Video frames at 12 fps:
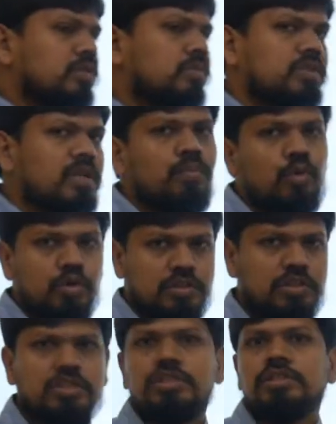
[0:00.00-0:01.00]
Some more
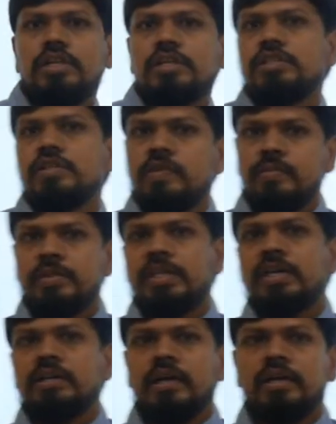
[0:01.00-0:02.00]
sessions also will be
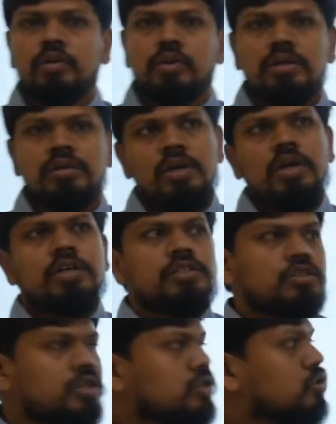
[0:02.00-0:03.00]
there, right? Okay,
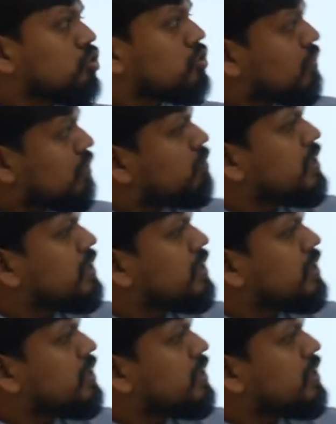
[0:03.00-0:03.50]
so in those we will be